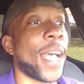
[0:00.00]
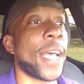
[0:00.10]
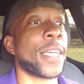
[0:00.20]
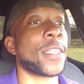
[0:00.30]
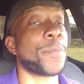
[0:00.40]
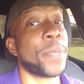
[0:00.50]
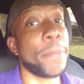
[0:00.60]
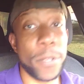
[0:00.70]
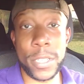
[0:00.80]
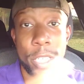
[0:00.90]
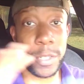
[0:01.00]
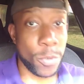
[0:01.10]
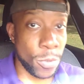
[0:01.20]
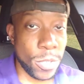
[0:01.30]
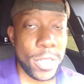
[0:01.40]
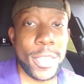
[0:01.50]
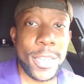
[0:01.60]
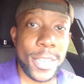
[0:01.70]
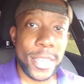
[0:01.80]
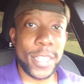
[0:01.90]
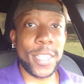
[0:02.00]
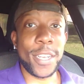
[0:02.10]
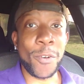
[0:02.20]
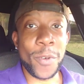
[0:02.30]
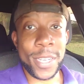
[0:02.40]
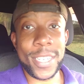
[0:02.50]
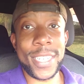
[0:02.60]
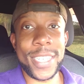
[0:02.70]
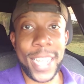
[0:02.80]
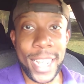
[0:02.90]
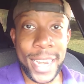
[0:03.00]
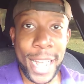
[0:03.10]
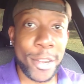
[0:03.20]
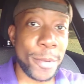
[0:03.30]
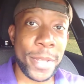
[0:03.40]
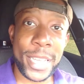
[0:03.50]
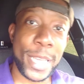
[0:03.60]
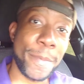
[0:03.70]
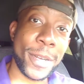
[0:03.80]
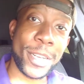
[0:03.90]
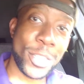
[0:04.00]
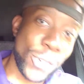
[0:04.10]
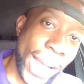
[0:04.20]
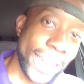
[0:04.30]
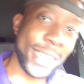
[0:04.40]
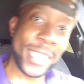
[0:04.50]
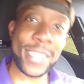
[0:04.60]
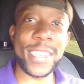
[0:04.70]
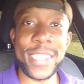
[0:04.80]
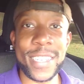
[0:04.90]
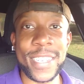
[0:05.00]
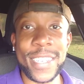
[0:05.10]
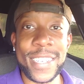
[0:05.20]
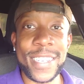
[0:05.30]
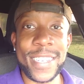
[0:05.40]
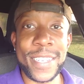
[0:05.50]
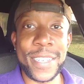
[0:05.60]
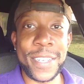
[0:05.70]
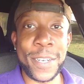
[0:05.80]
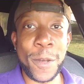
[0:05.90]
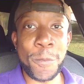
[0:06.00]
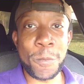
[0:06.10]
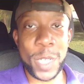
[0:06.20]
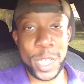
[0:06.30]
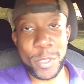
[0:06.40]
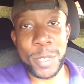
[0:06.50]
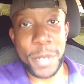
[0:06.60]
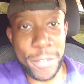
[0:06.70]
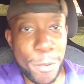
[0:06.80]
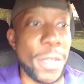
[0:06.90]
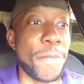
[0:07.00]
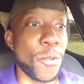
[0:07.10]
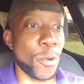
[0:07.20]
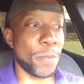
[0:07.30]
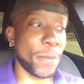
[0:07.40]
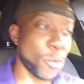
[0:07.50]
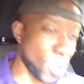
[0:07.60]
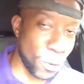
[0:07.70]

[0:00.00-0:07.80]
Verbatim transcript: of guys, people in general, don't understand how come they keep on attracting you know disrespectful people or people